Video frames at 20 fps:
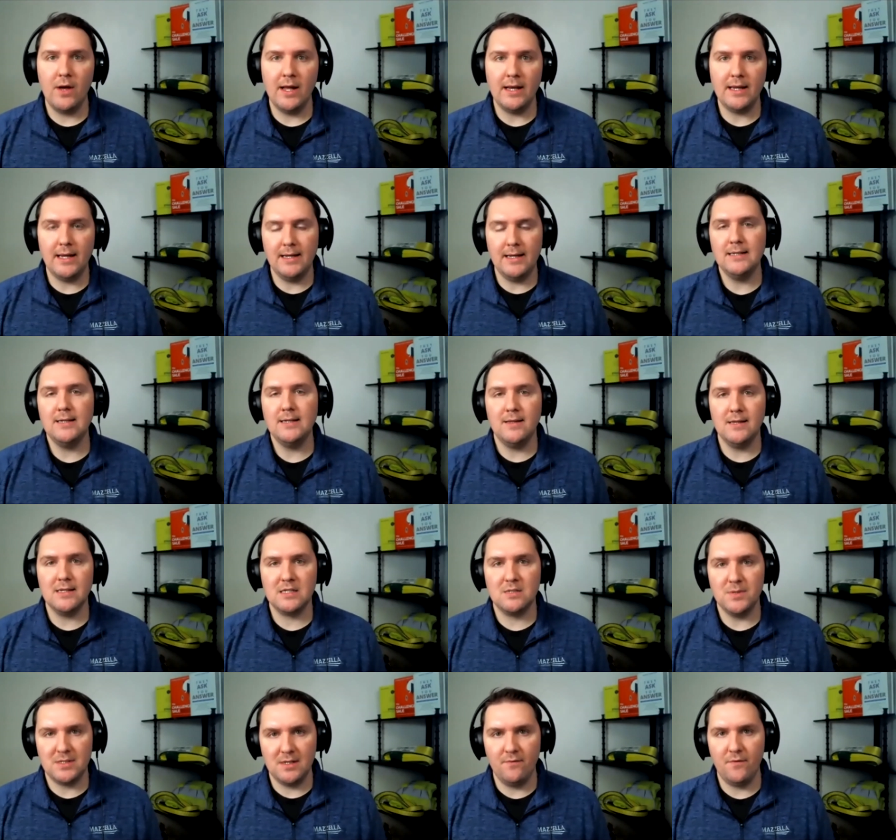ahead and get into this
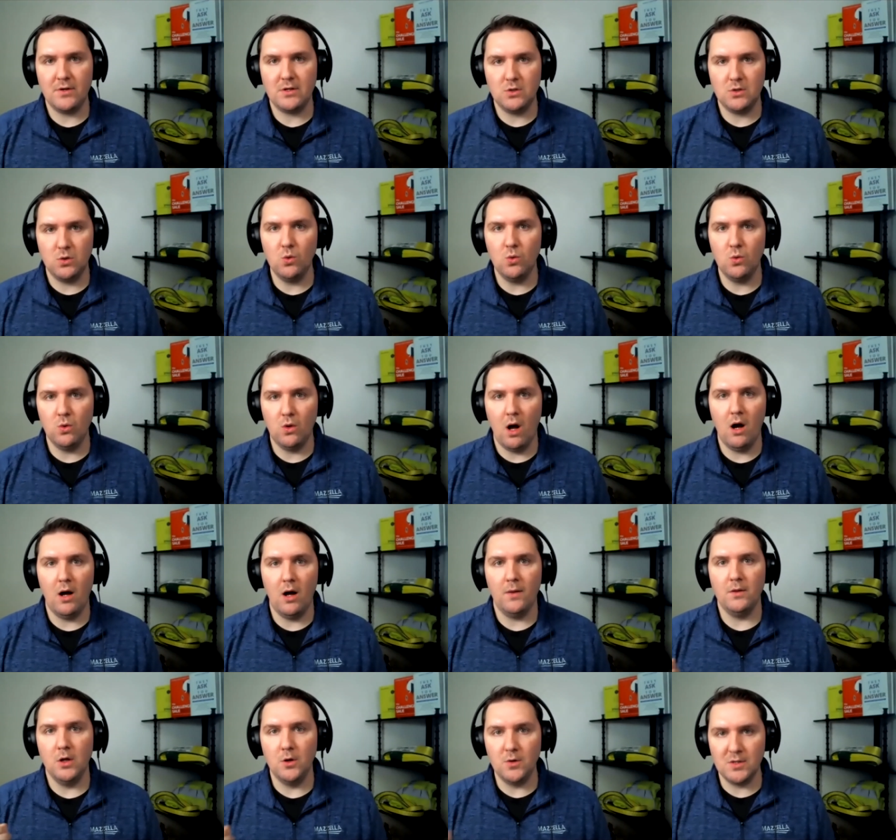specific tool
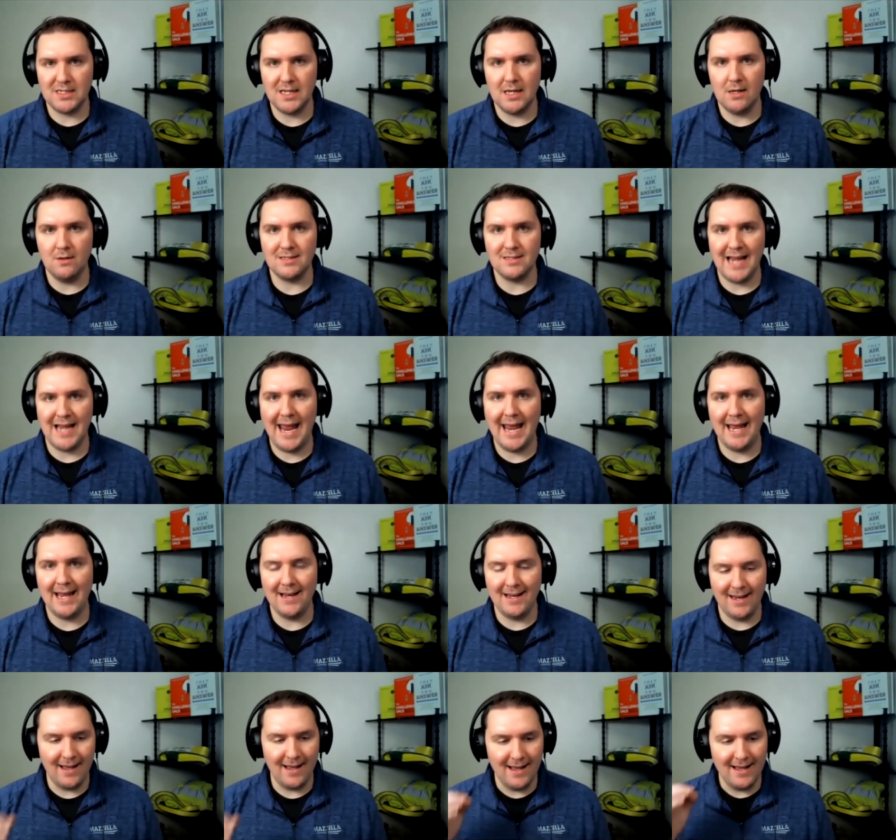on load cells
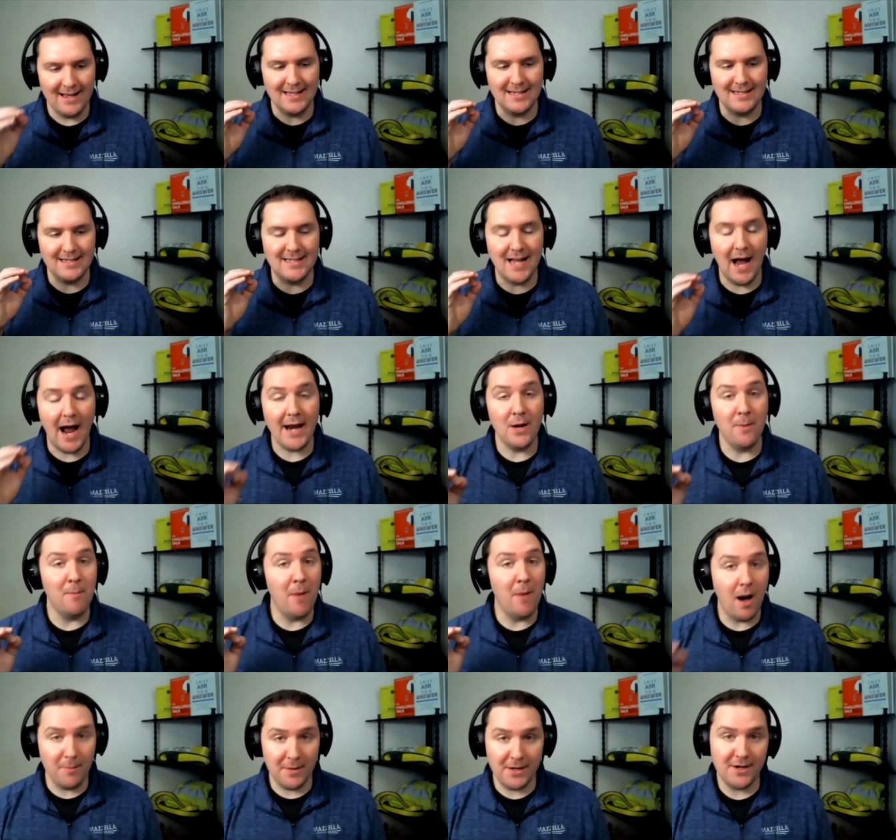and
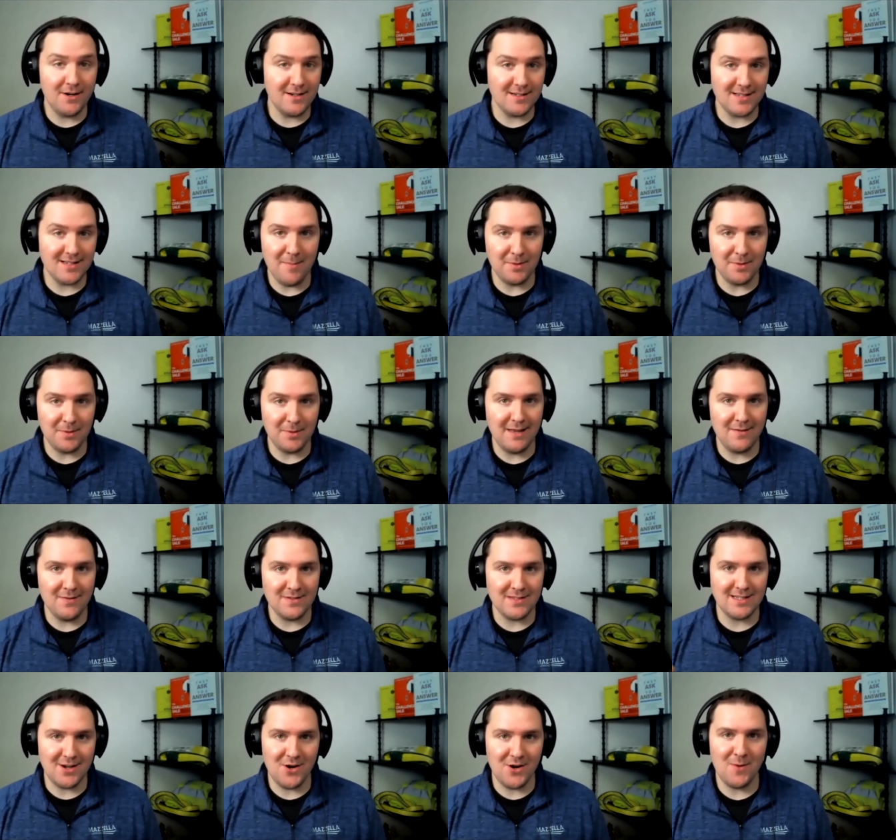dynamometers, I believe is
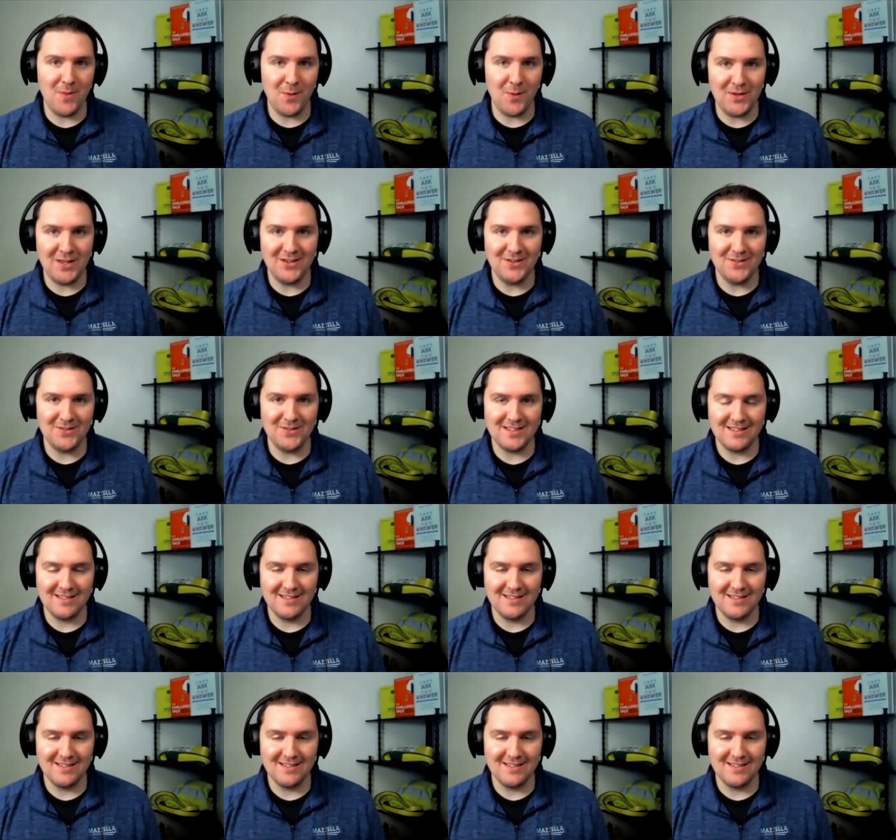the term that we use.